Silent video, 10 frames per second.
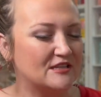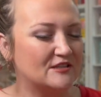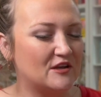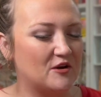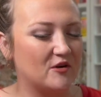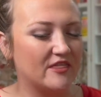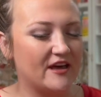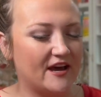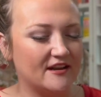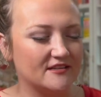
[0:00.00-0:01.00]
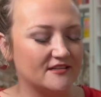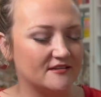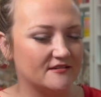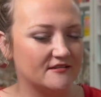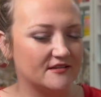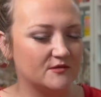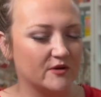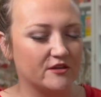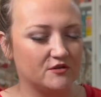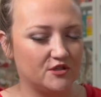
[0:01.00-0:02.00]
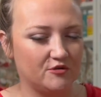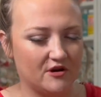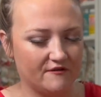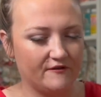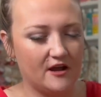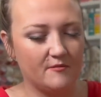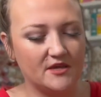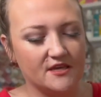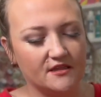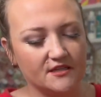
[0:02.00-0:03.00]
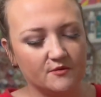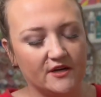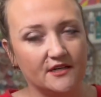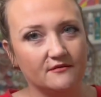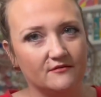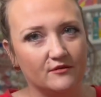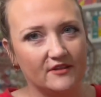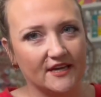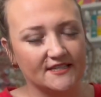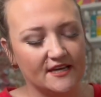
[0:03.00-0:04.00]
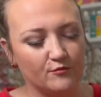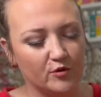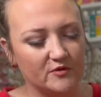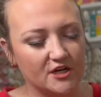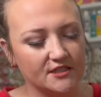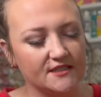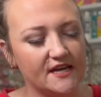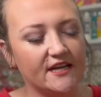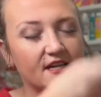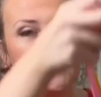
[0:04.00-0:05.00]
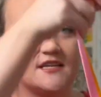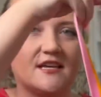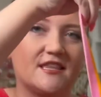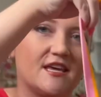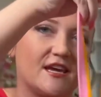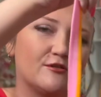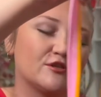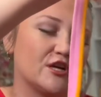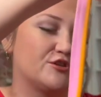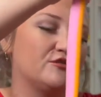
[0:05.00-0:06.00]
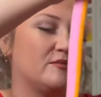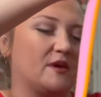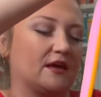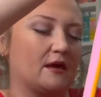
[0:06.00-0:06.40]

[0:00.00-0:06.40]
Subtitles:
So that is where those 2 are from. And then this one, like I said, Ruby Star Society, and the handles are Tula Pink.